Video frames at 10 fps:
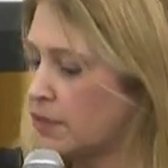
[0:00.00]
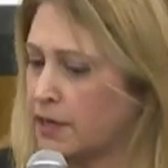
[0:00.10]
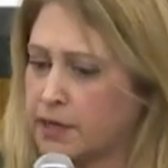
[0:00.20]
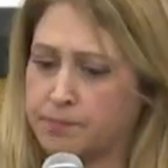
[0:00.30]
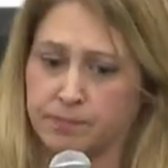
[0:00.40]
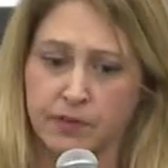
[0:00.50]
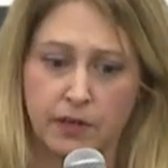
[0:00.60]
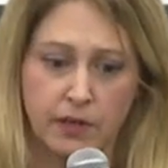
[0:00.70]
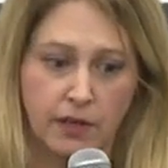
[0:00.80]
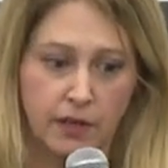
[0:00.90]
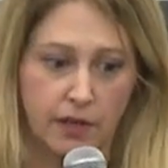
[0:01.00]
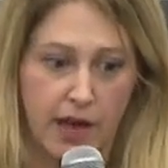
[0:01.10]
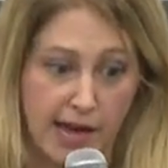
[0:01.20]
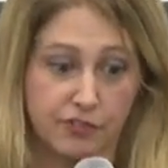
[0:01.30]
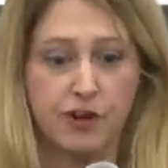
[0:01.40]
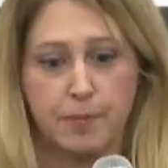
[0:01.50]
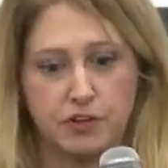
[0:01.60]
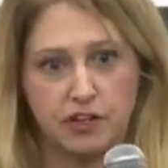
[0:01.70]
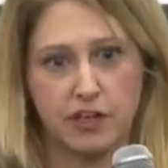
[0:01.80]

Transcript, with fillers: Um, after Apogee,